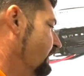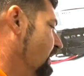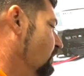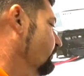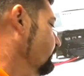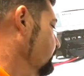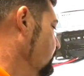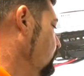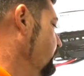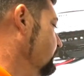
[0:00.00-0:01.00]
valve
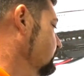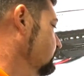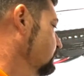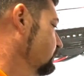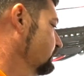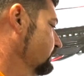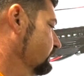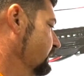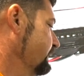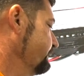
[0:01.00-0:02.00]
coil,
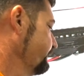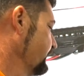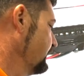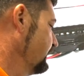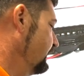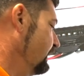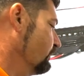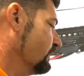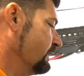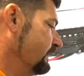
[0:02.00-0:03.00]
right? And
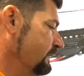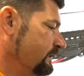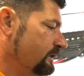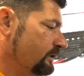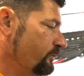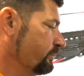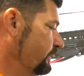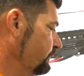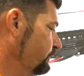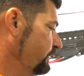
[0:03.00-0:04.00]
we're not getting into low
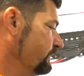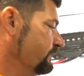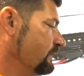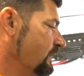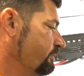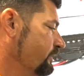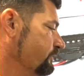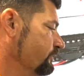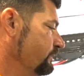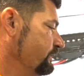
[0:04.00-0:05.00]
pressure switches and high
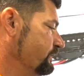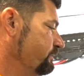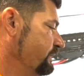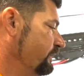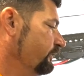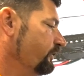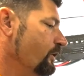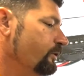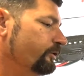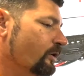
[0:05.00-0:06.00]
pressure switches because
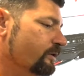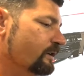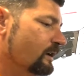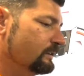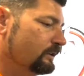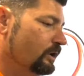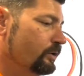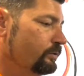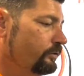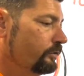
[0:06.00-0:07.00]
those are not
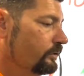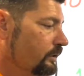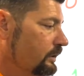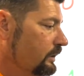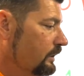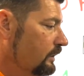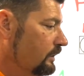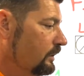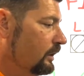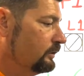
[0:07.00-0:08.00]
loads.
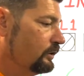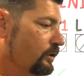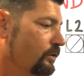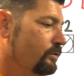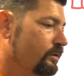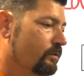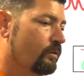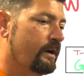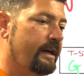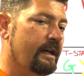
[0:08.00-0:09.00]
A load
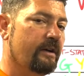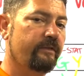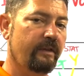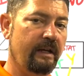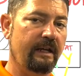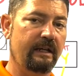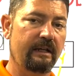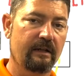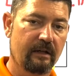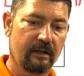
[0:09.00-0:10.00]
will have
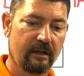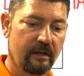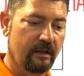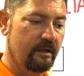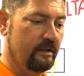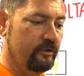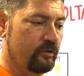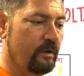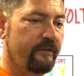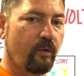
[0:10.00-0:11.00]
a
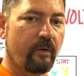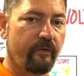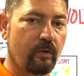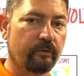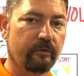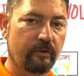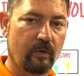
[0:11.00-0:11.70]
24 volt